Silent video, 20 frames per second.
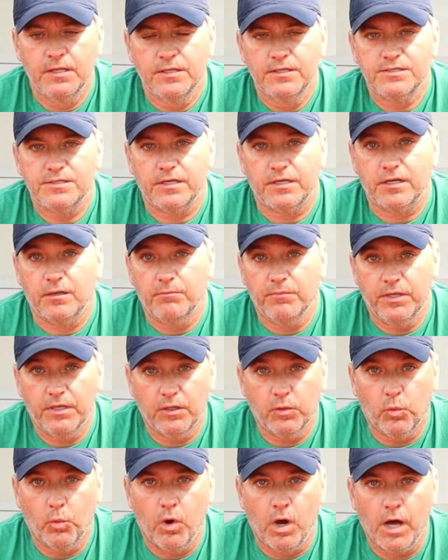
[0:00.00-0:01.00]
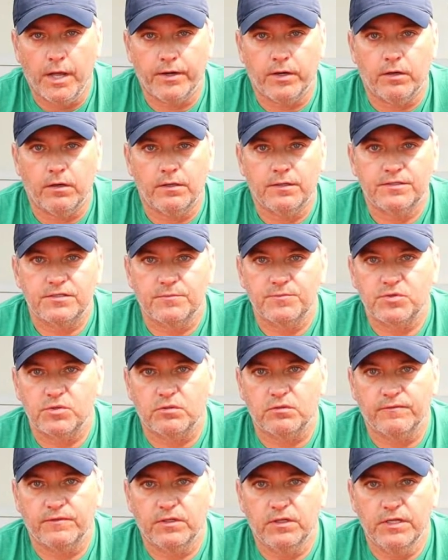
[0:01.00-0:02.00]
Second being water, some
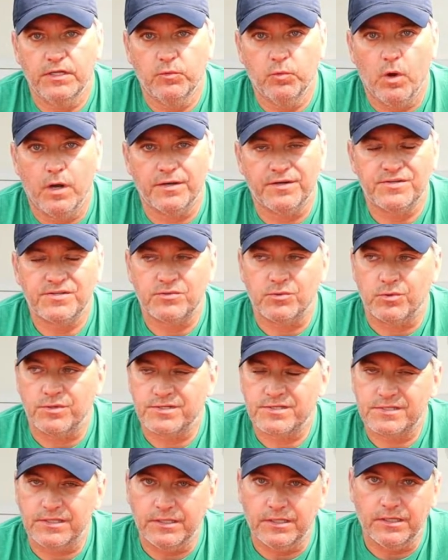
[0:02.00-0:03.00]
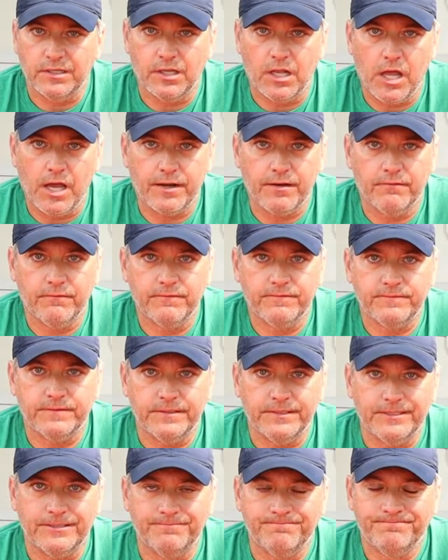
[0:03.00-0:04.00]
sort of clean water source. A lot
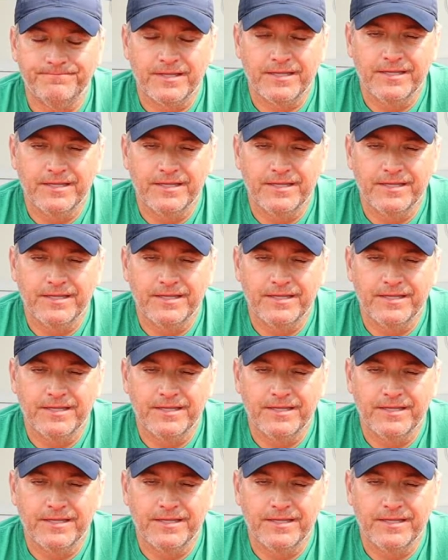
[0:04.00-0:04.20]
of